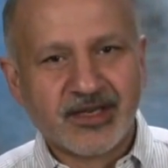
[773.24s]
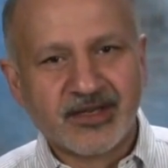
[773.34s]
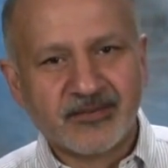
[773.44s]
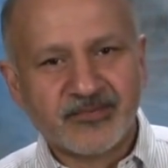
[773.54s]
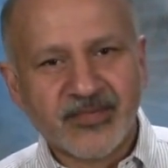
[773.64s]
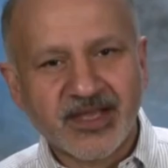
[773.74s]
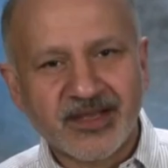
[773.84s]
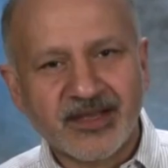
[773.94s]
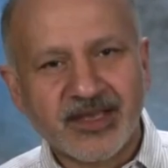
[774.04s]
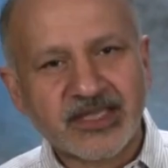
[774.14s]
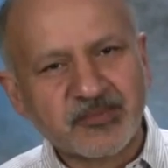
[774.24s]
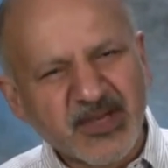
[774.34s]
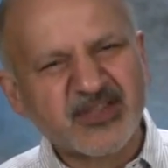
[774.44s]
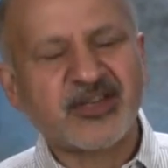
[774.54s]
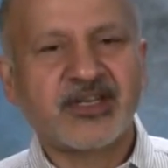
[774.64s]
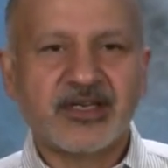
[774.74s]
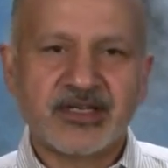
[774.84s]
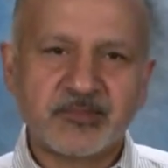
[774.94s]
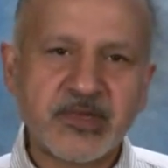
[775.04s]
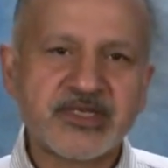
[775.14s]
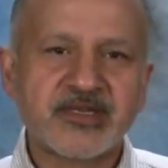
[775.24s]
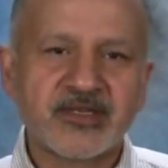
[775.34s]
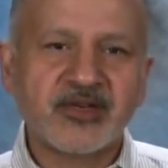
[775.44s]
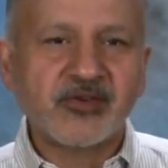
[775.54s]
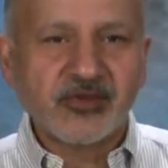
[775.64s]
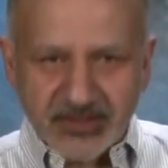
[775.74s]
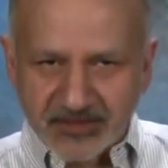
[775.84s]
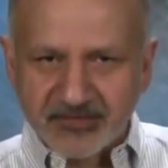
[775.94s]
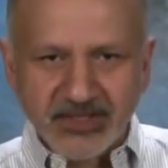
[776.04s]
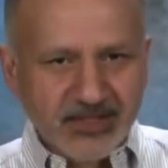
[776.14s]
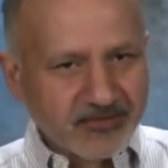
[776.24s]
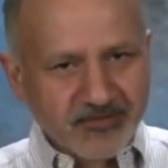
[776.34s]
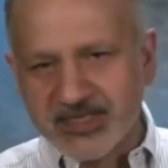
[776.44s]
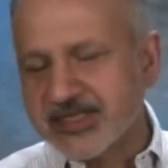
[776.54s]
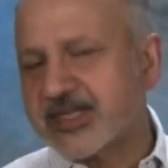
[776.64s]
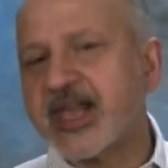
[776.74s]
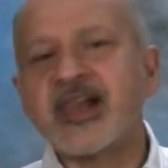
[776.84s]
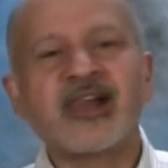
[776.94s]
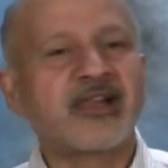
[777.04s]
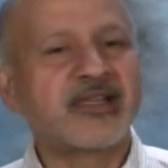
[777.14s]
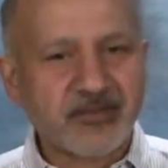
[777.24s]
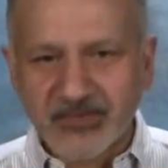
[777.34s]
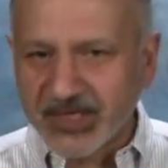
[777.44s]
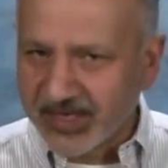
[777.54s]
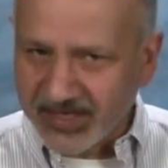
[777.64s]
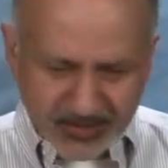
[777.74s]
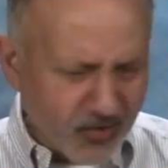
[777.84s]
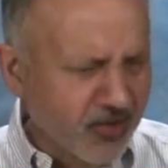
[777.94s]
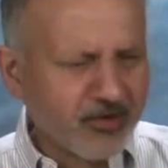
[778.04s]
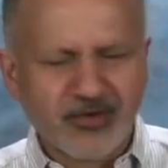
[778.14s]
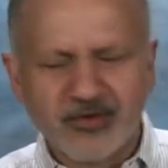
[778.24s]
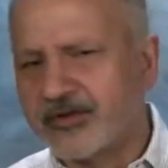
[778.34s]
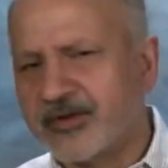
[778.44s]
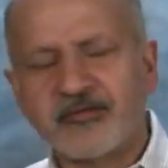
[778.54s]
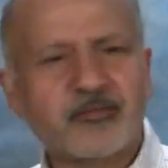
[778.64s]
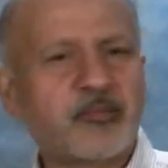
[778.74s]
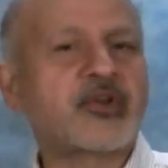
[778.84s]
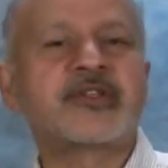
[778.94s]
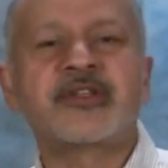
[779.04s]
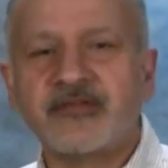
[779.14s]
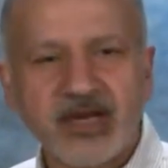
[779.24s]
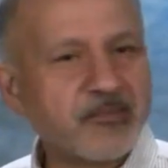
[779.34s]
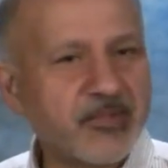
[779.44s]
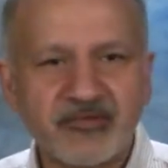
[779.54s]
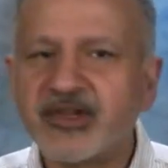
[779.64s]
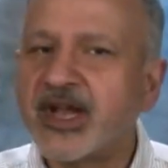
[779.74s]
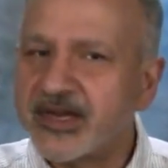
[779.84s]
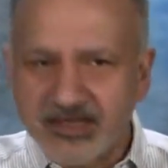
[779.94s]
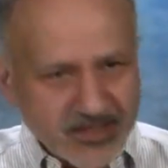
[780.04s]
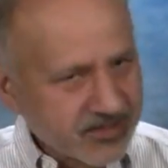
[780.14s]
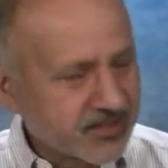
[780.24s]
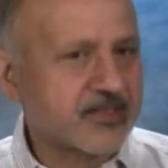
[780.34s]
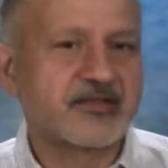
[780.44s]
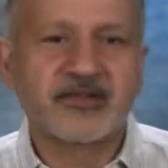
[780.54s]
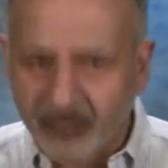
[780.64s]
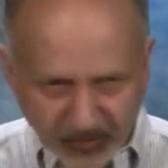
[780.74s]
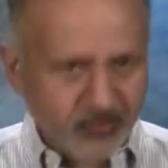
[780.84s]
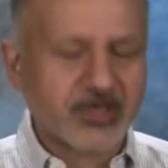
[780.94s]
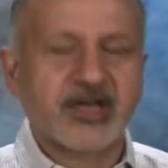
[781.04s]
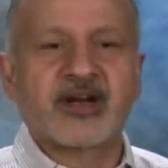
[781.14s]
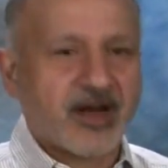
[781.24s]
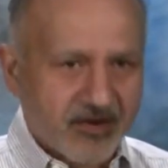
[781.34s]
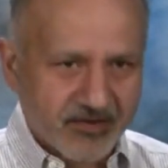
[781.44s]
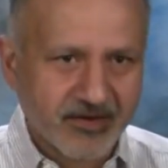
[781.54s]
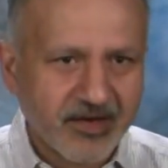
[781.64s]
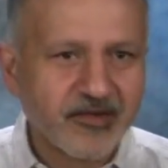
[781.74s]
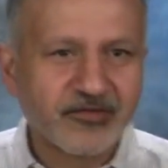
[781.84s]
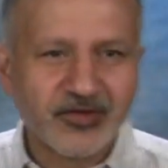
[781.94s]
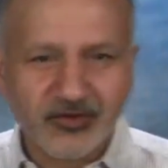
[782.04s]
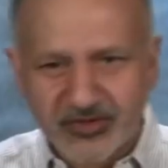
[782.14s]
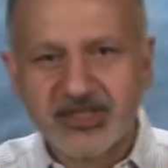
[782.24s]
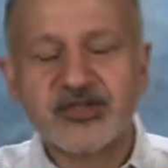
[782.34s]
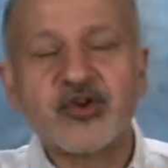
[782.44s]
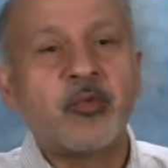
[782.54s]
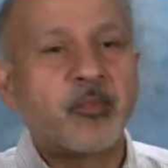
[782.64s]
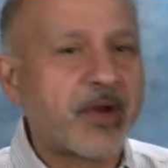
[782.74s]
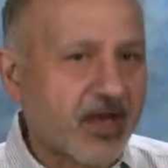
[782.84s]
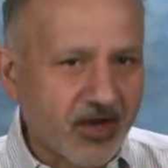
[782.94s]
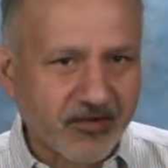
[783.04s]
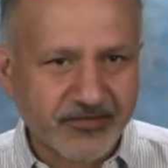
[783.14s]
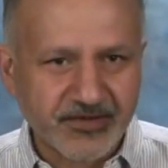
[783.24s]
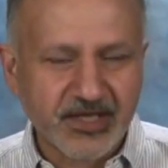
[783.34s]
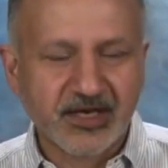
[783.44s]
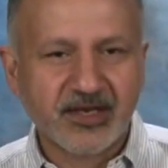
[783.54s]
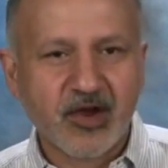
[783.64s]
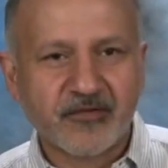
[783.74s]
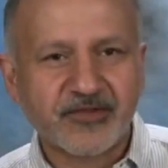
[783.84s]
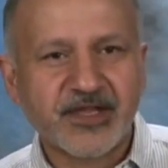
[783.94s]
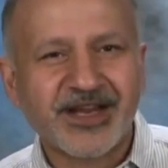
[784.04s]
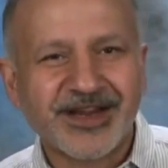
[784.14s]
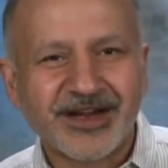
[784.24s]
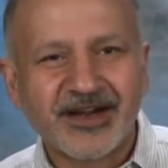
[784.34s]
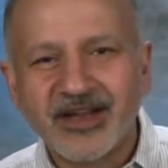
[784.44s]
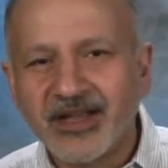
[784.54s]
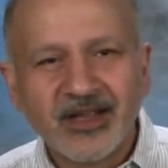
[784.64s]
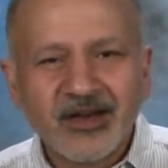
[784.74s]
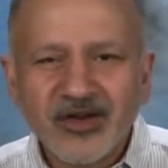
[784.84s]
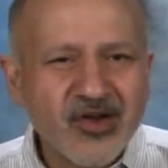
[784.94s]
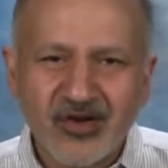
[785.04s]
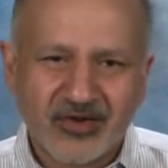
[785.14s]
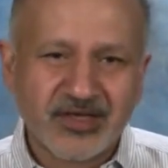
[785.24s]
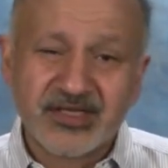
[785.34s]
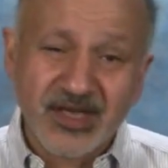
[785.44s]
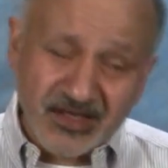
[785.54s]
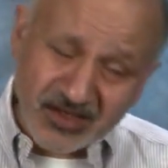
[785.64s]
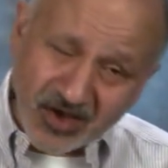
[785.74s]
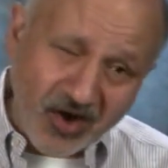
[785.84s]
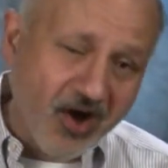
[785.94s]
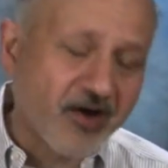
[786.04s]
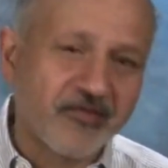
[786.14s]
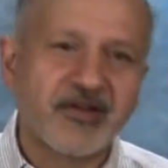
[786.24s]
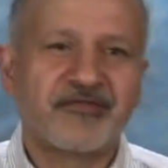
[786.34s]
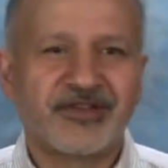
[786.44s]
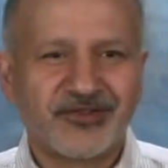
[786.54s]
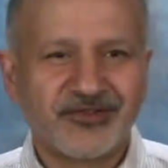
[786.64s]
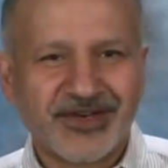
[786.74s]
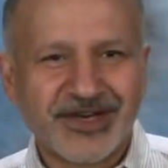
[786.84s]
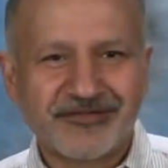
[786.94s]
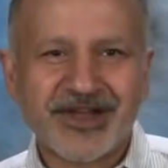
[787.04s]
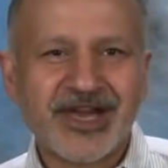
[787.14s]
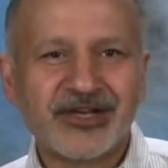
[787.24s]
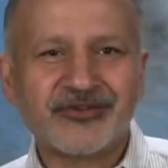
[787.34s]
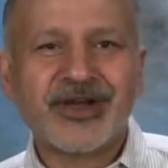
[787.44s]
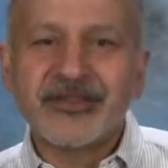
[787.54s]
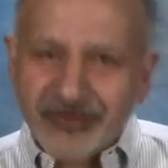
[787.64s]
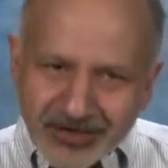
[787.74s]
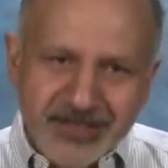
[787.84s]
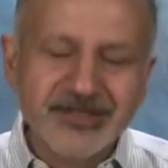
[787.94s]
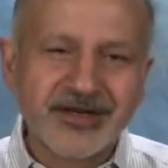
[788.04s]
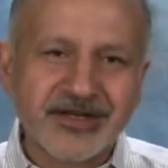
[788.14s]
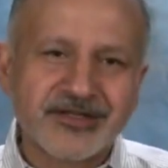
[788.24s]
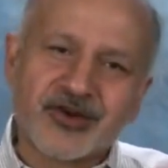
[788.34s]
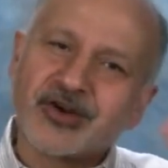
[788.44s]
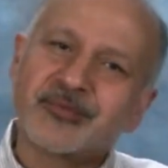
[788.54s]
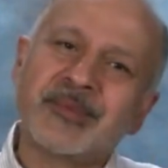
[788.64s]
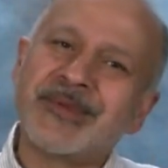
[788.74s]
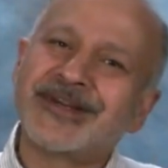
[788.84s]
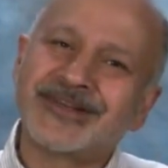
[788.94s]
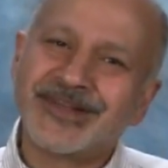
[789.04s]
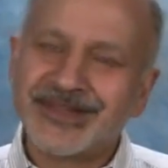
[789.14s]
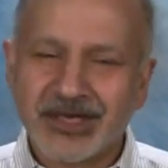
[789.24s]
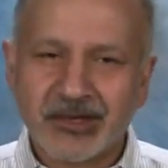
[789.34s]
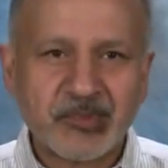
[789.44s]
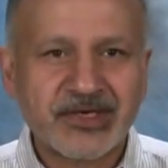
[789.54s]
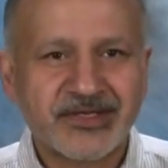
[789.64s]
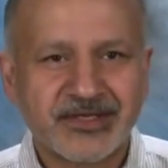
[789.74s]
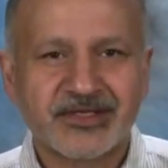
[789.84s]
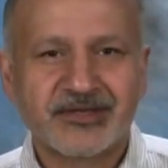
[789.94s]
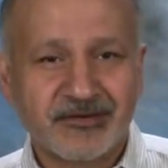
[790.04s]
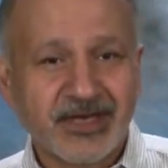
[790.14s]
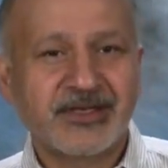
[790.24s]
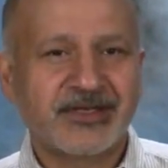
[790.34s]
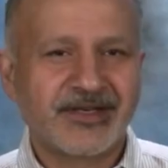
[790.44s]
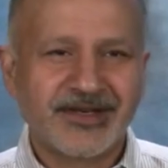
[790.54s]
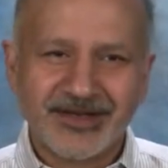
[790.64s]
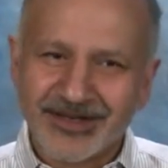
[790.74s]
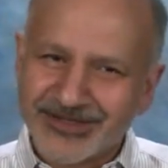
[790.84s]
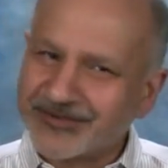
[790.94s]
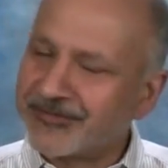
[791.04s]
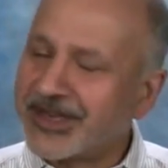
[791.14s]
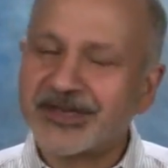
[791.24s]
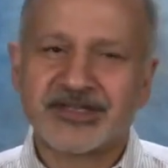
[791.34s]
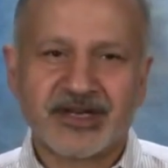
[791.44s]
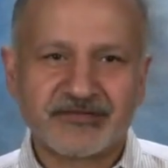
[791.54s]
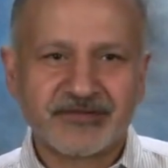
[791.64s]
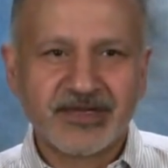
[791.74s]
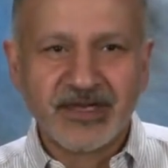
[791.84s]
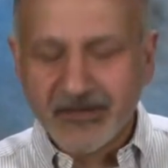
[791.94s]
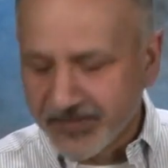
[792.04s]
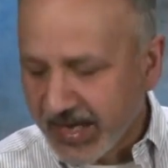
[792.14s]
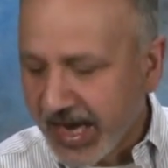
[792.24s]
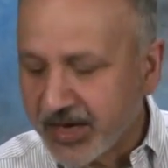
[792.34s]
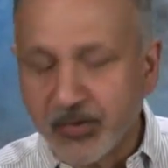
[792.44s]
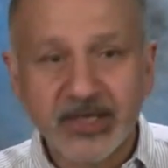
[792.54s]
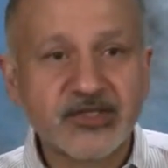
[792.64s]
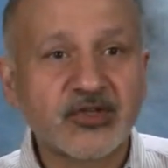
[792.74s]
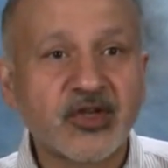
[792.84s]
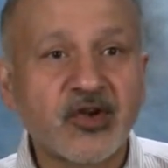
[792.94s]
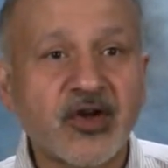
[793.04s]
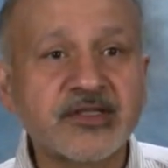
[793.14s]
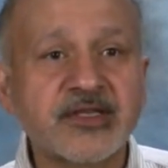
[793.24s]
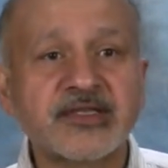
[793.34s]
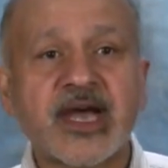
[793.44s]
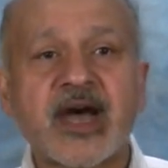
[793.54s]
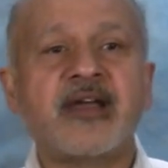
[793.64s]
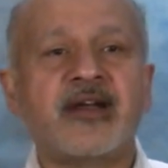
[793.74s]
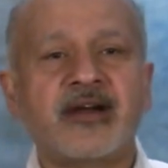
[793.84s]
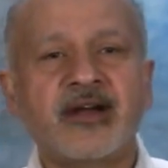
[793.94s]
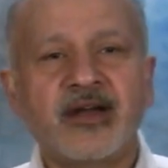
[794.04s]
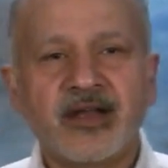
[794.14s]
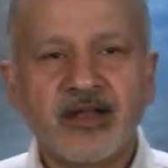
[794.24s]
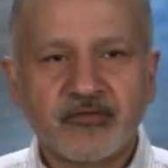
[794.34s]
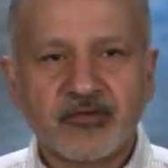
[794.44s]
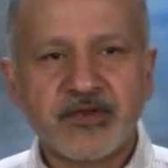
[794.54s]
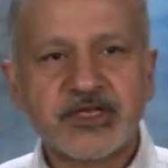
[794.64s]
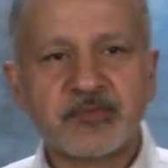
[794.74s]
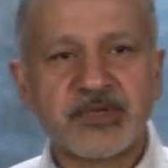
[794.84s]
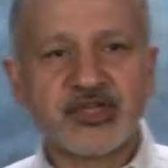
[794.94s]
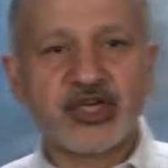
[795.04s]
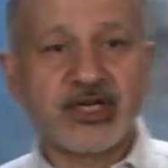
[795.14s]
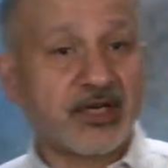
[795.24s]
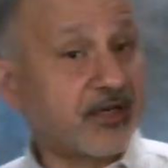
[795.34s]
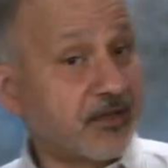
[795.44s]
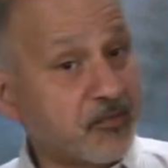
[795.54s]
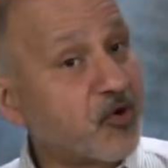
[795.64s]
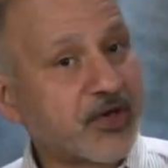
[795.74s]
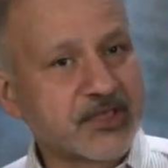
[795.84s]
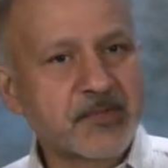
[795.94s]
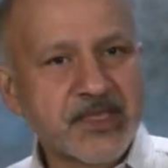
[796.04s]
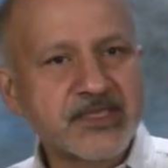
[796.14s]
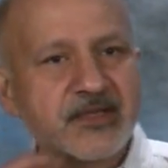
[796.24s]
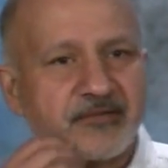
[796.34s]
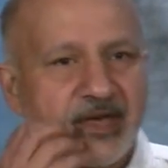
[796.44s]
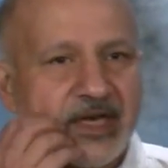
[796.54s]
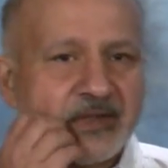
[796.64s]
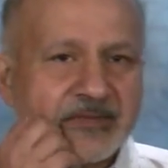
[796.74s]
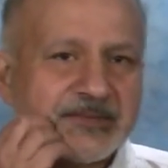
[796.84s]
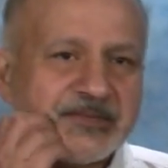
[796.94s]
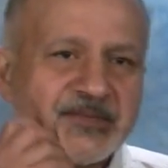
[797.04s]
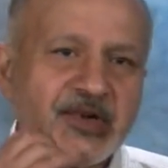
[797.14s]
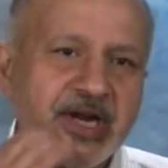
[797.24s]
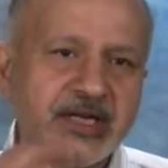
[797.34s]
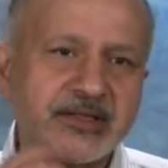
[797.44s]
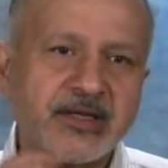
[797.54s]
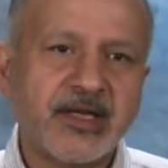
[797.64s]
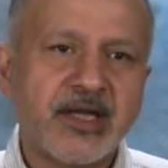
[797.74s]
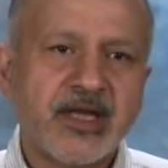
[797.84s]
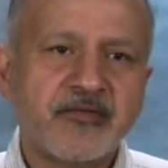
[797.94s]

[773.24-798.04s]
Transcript: especially at business schools, is we sell something as, oh, positive NPV ideas are just floating around for you to just go pluck off thin air. No, it takes a lot of effort to create value. And the reason is you've got to be better than the competitor, right? It's very tough. Anyway, so the cost is higher for which machine? The more expensive one, right?